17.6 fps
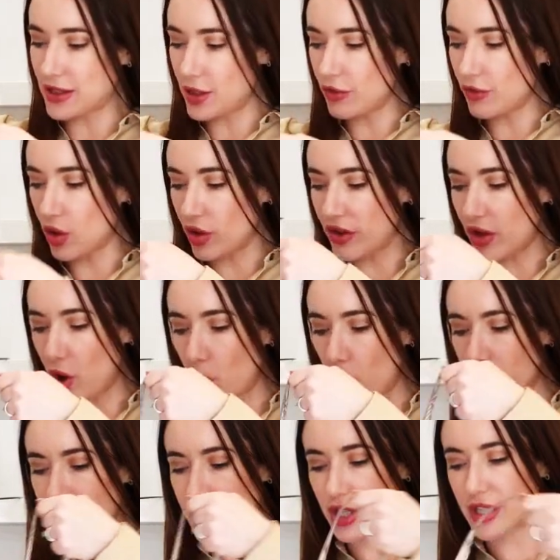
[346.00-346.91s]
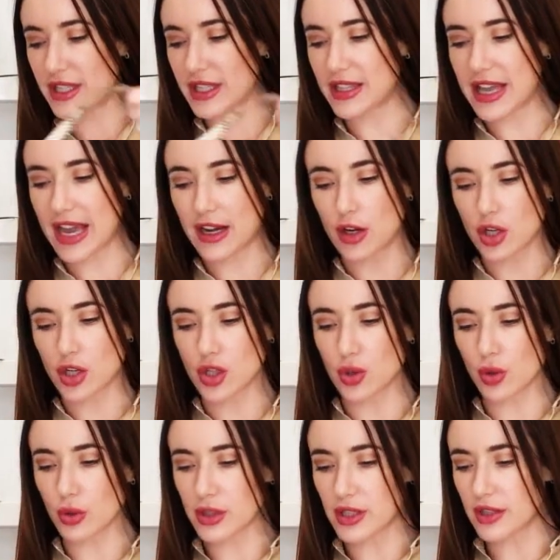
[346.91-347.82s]
is you've got the option to then
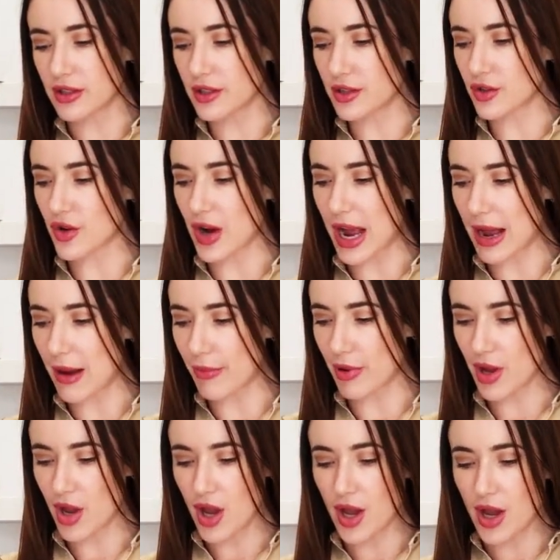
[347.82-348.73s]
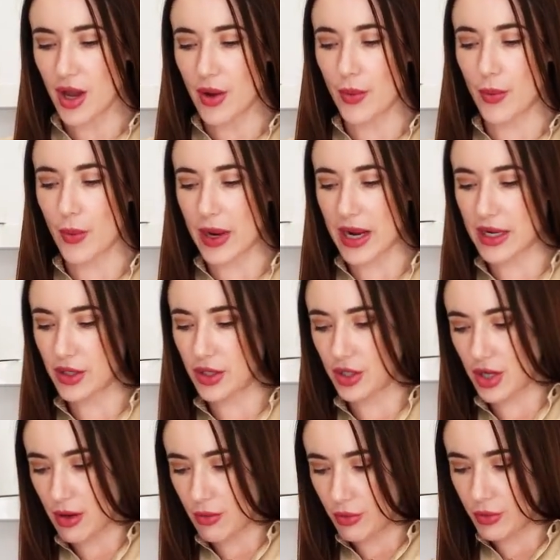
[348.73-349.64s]
shorten the strap,
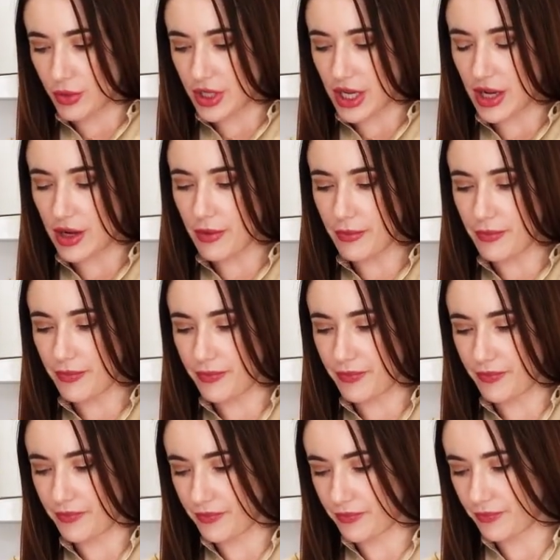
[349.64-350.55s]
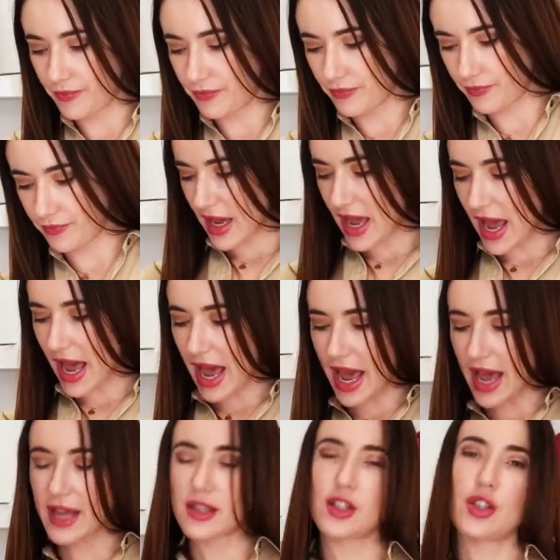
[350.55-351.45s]
which I will do.
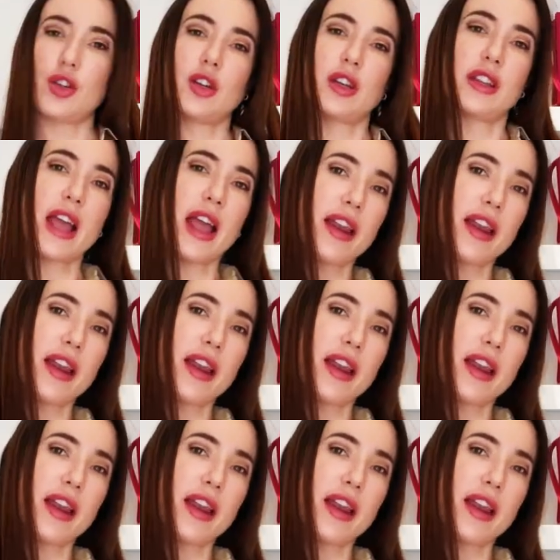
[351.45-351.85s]
And you can